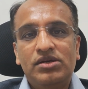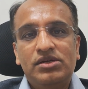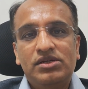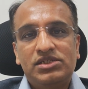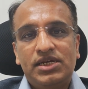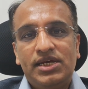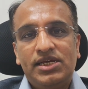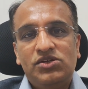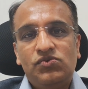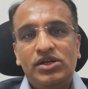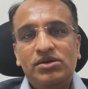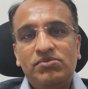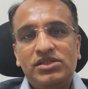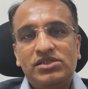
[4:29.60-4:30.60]
Stage
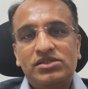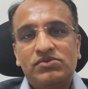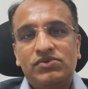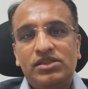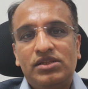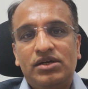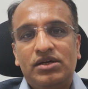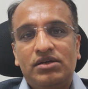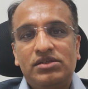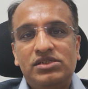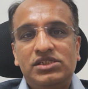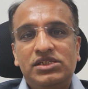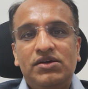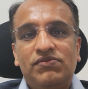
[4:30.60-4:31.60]
1 means when the
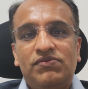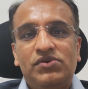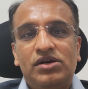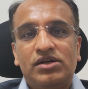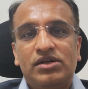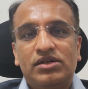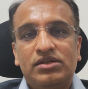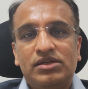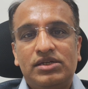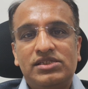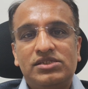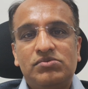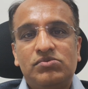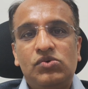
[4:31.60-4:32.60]
GFR
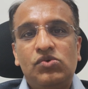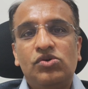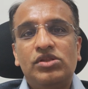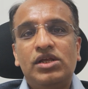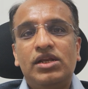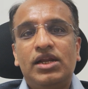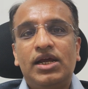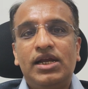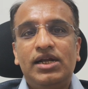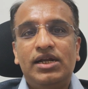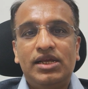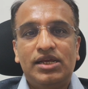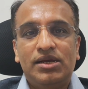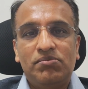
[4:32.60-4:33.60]
is more than
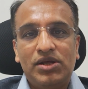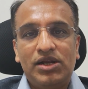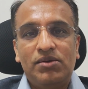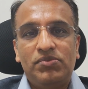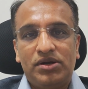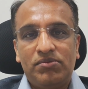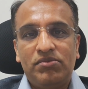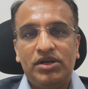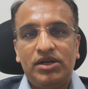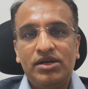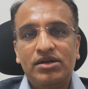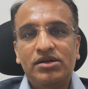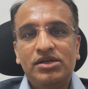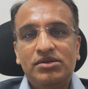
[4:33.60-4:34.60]
90 ml per minute,
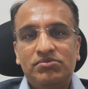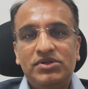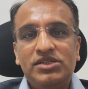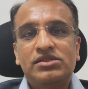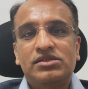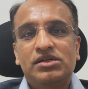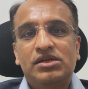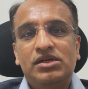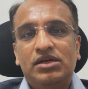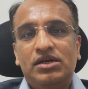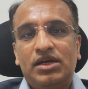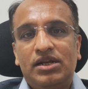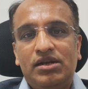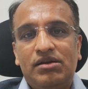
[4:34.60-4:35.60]
means
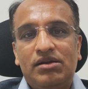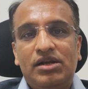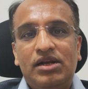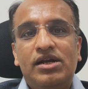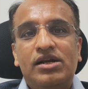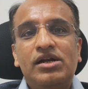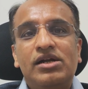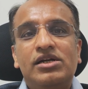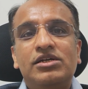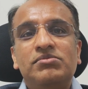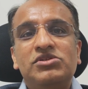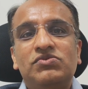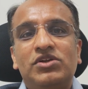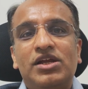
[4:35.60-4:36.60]
in literal
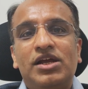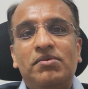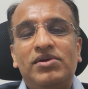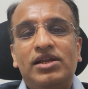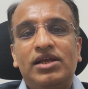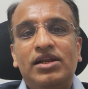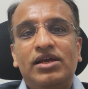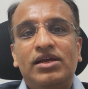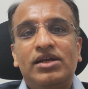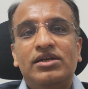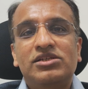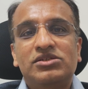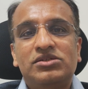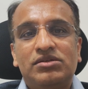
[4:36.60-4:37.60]
terms when I am telling it
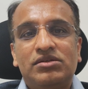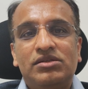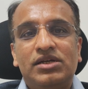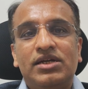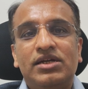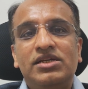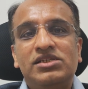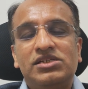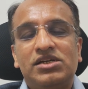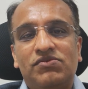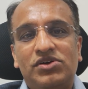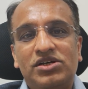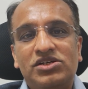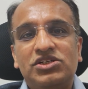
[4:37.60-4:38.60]
is the kidneys are
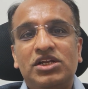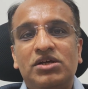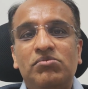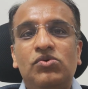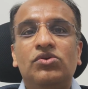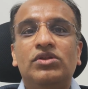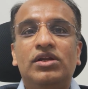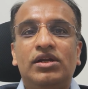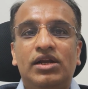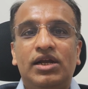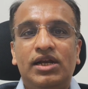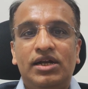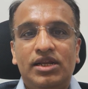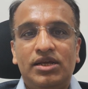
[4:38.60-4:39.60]
functioning more than
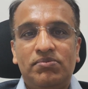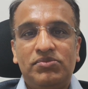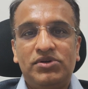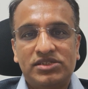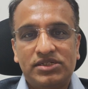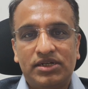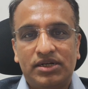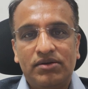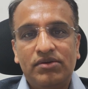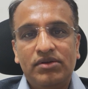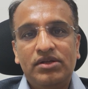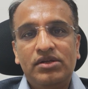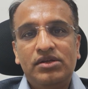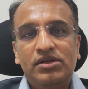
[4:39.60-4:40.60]
90%.
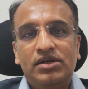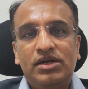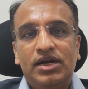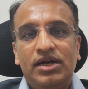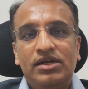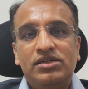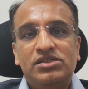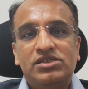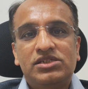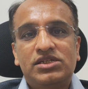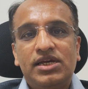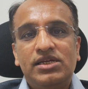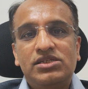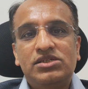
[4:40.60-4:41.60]
And
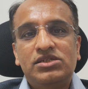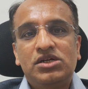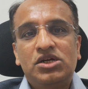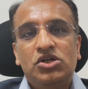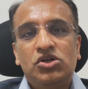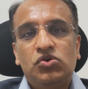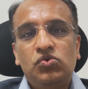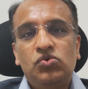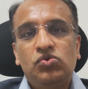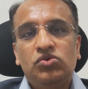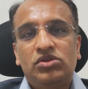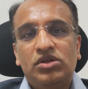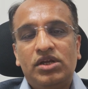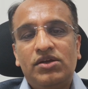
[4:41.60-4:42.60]
stage
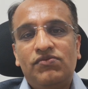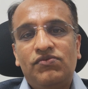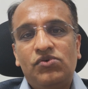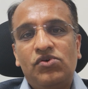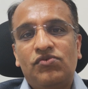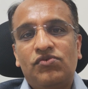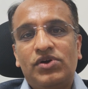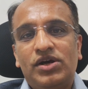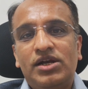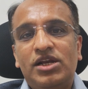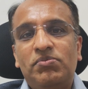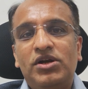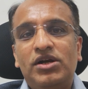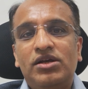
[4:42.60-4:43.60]
2, 3, 4, 5
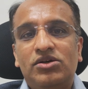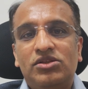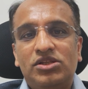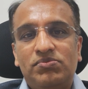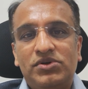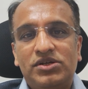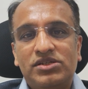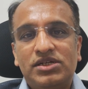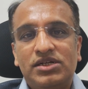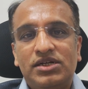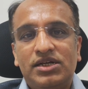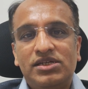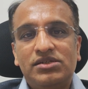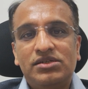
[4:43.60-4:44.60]
depending on the
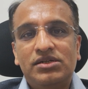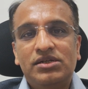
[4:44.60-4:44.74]
percentage